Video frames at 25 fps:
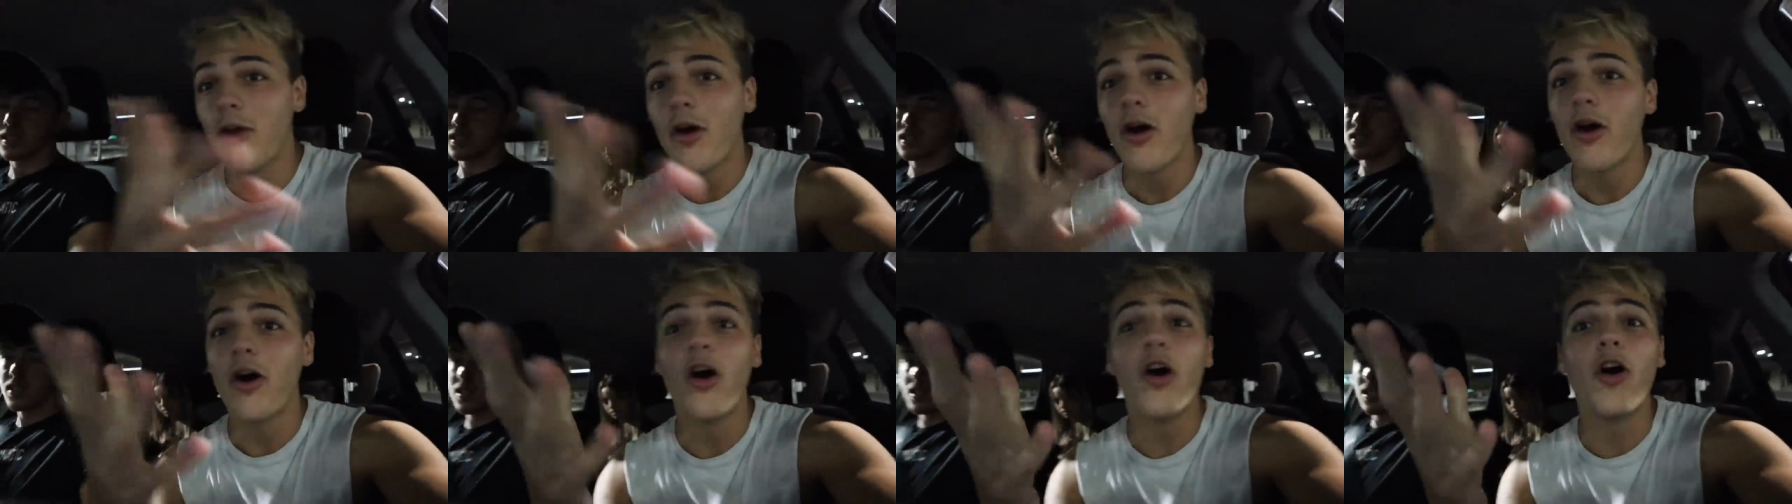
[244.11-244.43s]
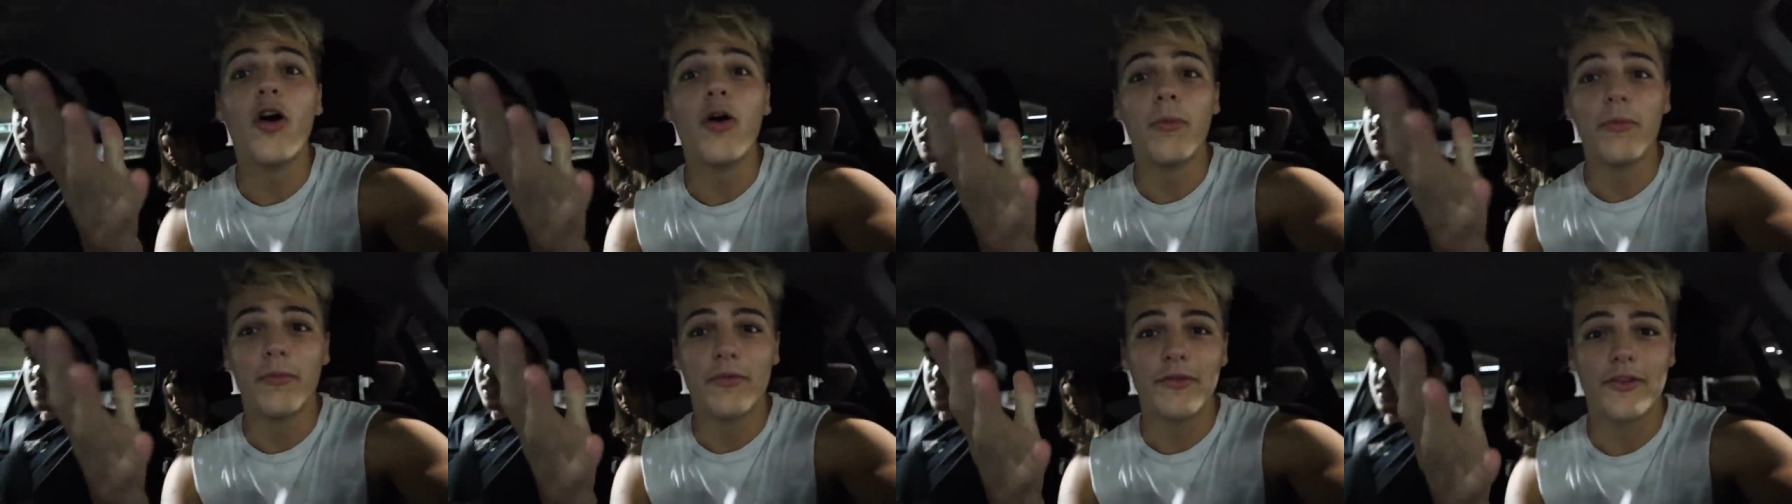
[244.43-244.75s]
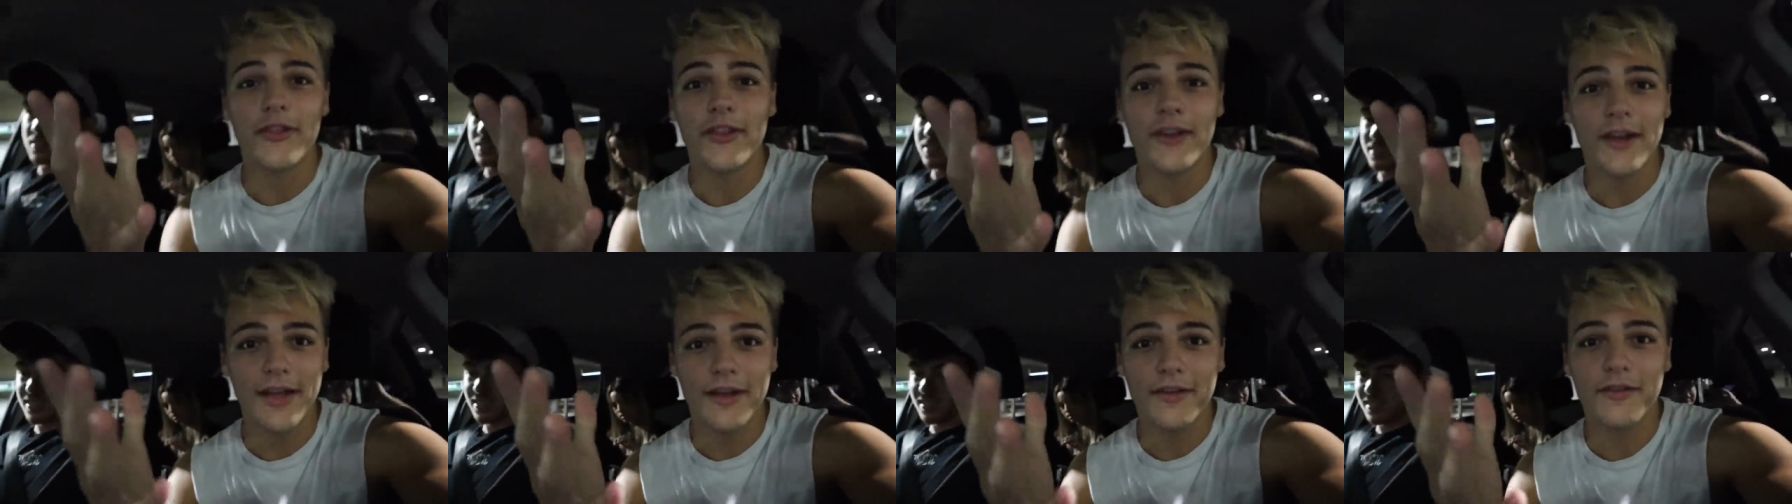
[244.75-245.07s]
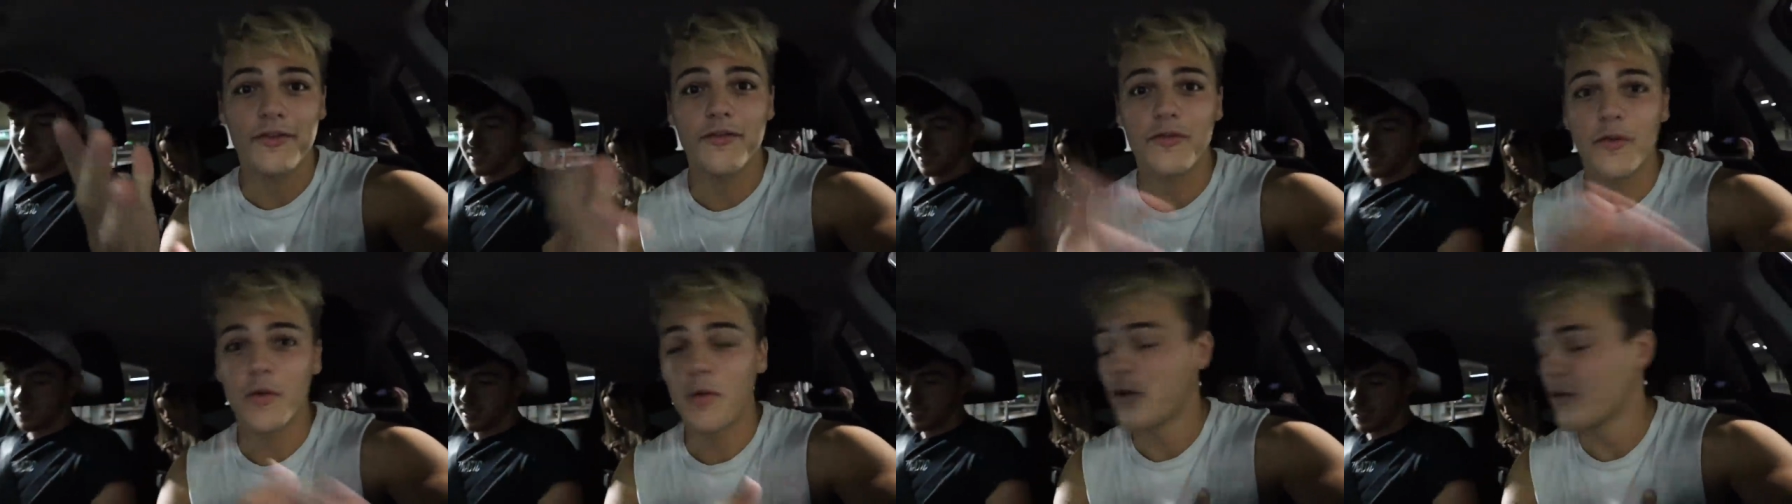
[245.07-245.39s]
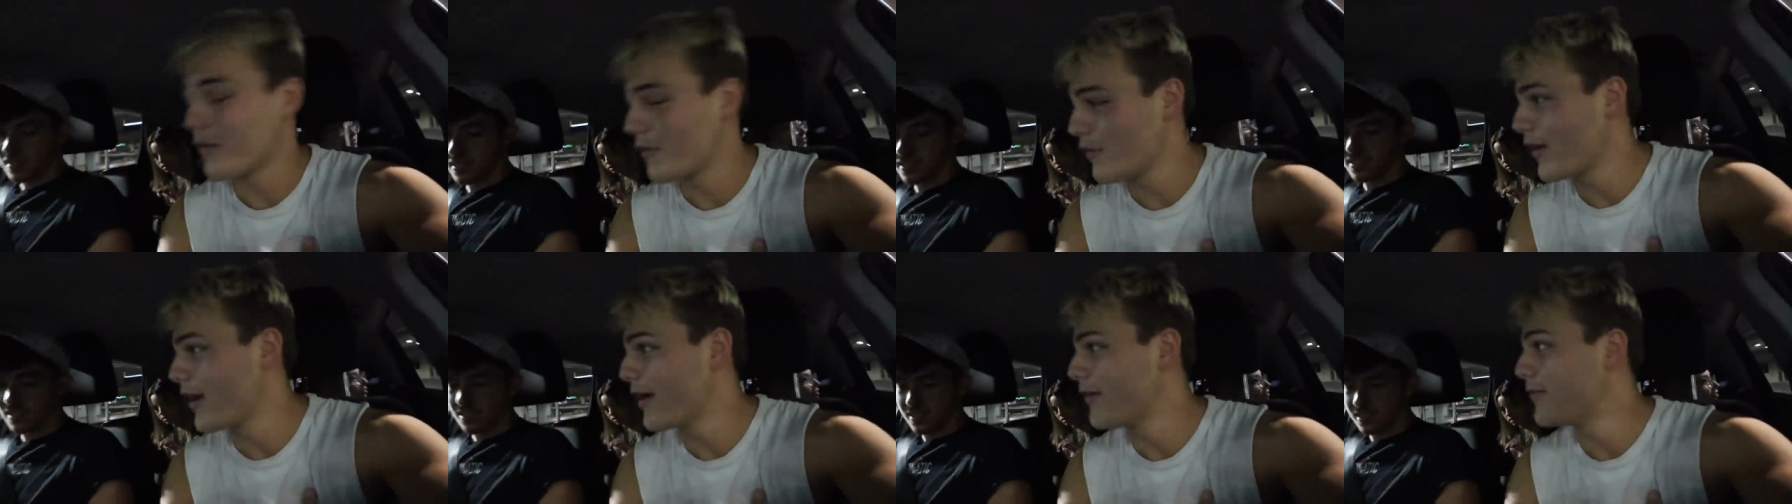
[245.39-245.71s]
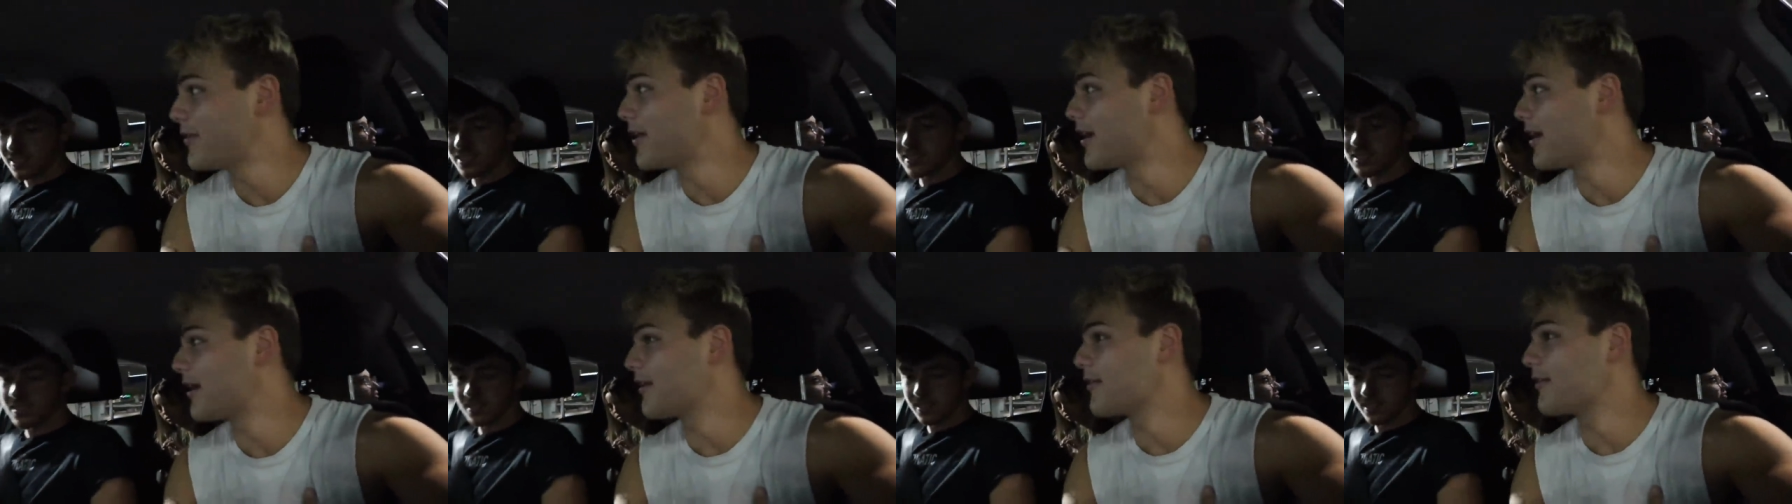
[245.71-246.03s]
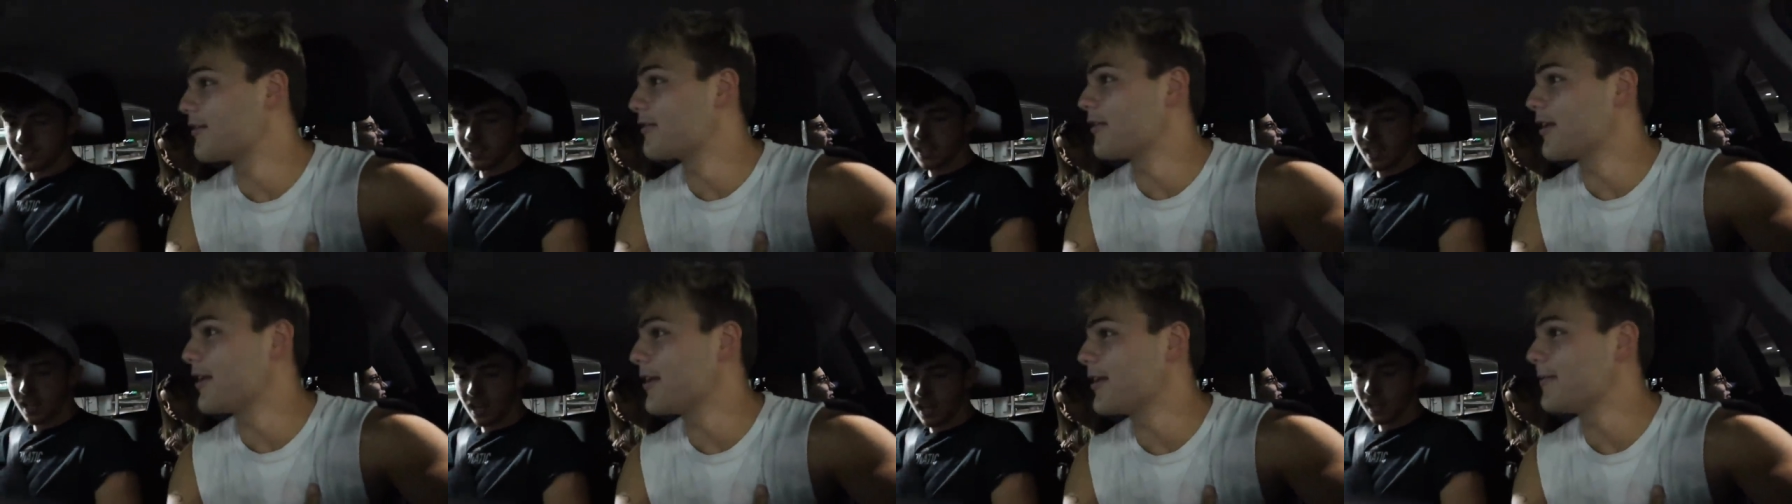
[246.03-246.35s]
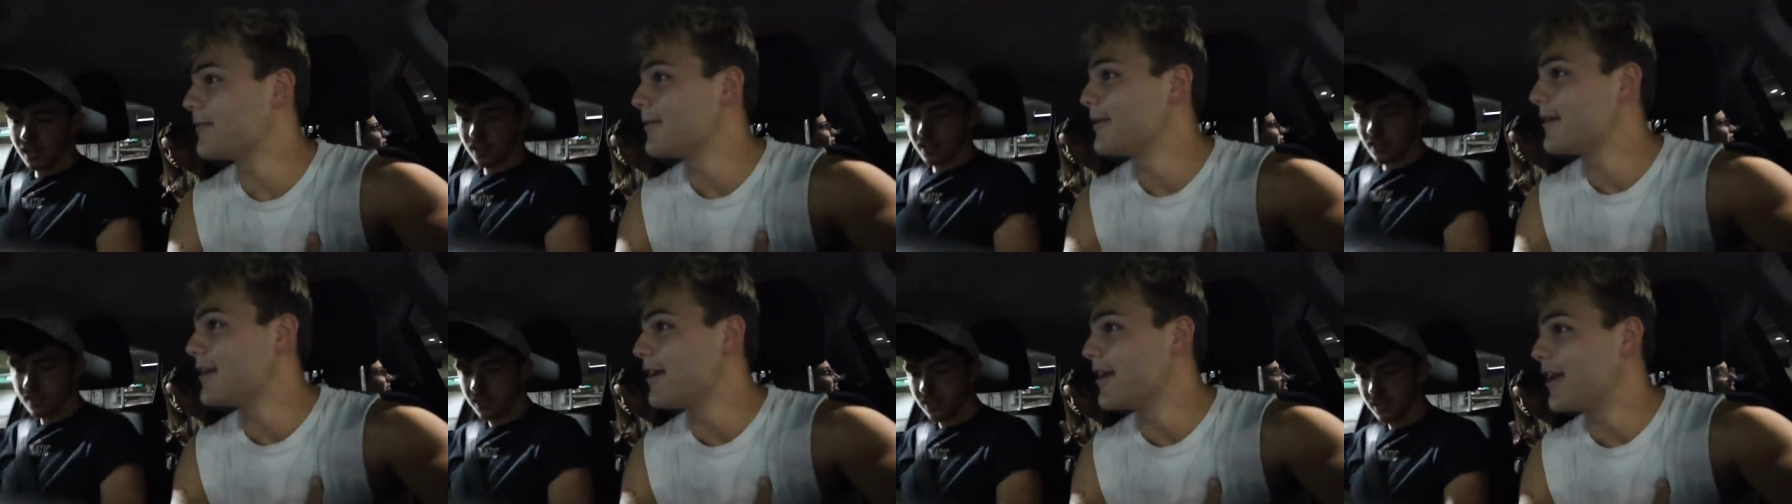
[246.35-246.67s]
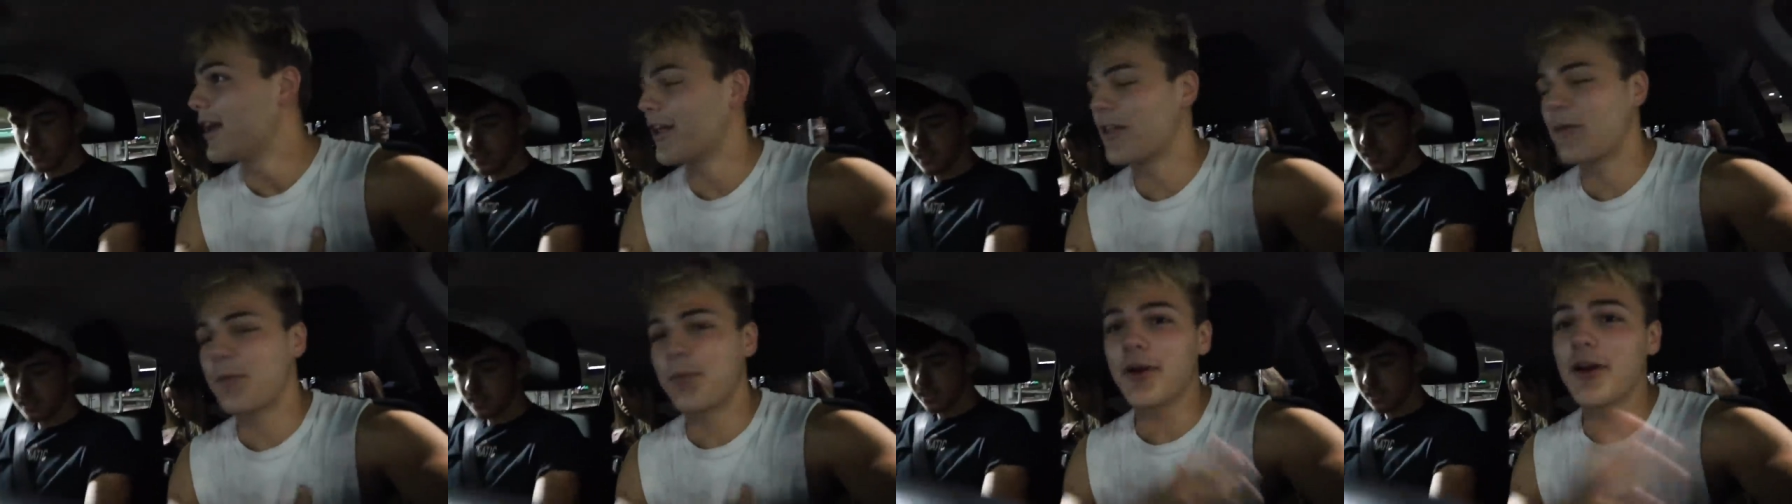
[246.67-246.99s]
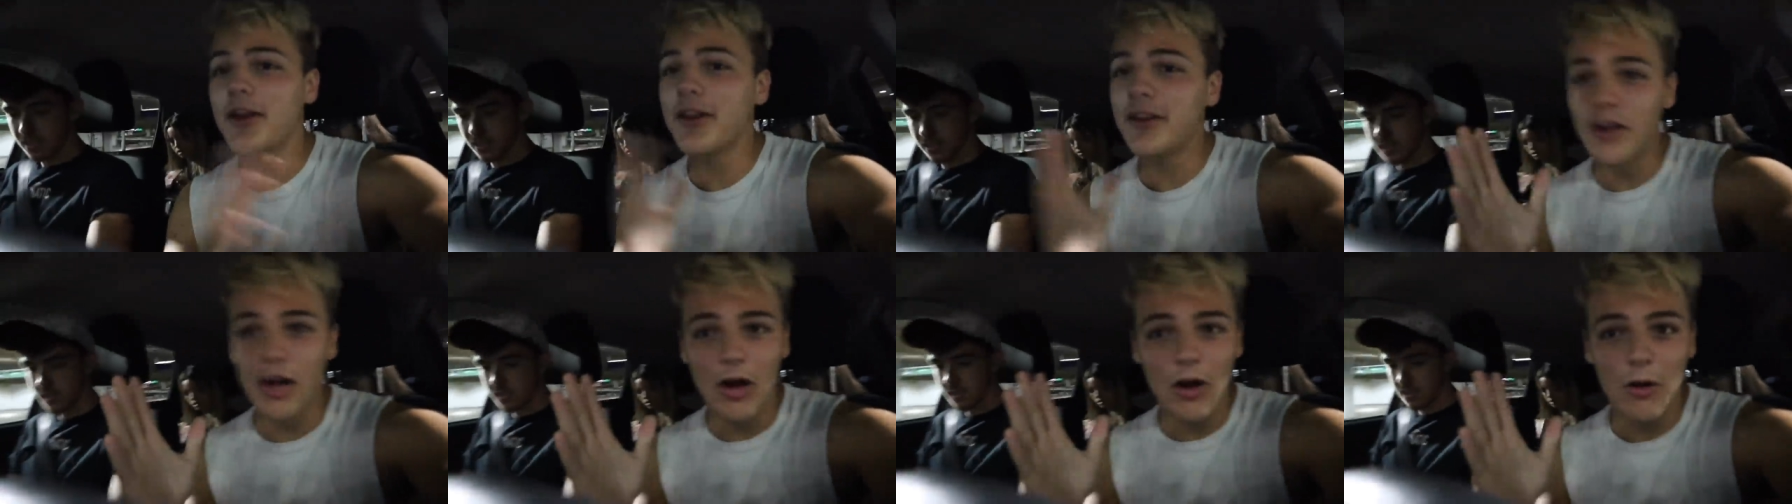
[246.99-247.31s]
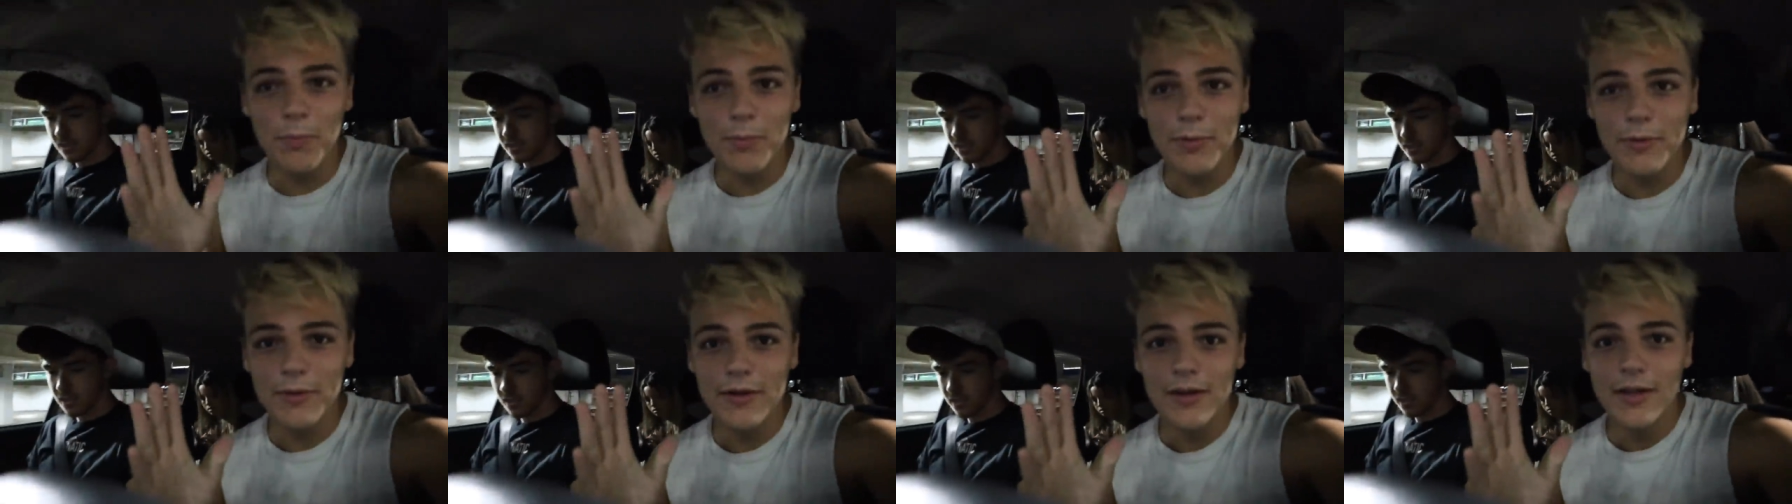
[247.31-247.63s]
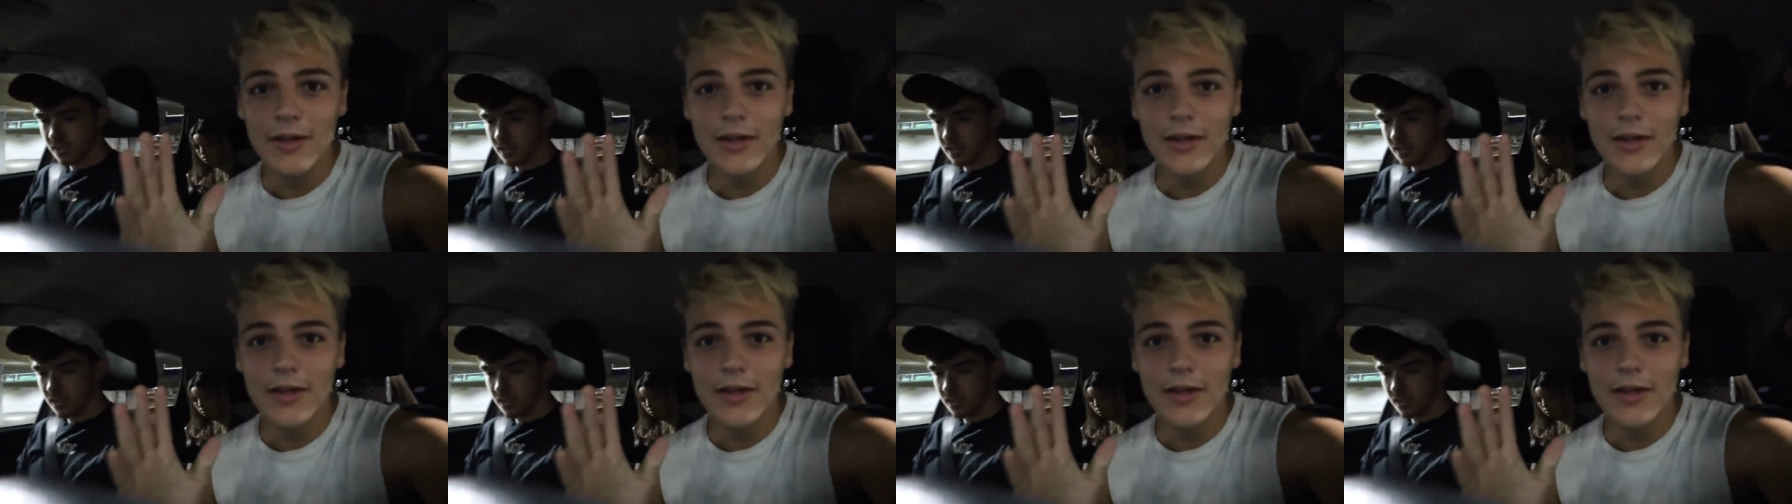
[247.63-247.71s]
home for the next 4 or 5 days, right? Yeah. It's pretty dope.